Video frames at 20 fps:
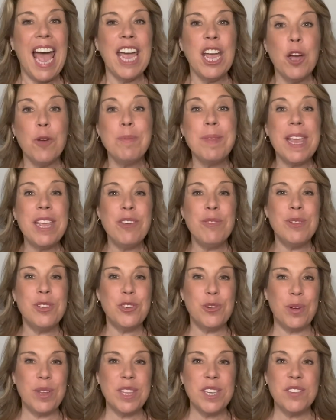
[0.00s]
I hope that you
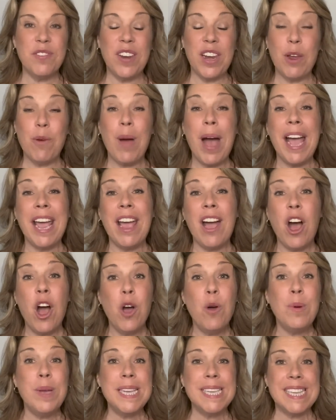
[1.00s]
enjoyed this video. I
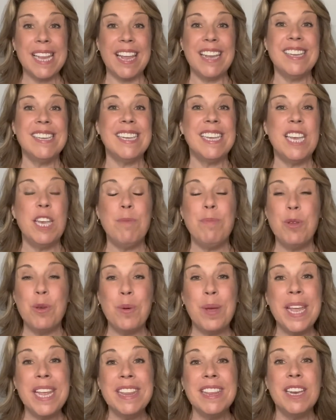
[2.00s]
always like to keep
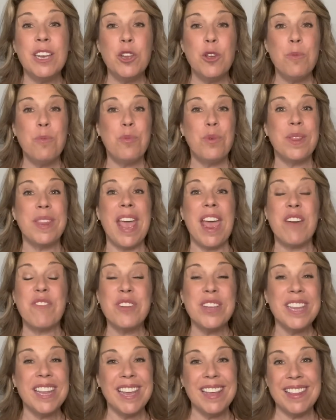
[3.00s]
you in the loop with
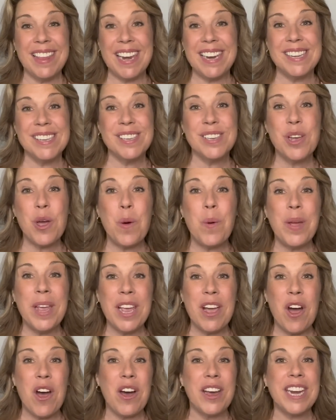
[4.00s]
everything that is
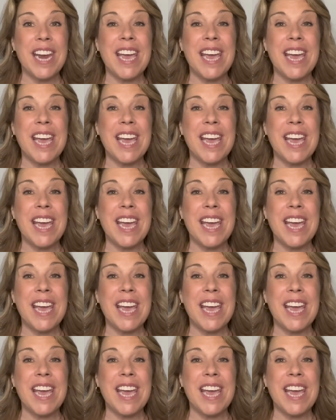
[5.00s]
going on,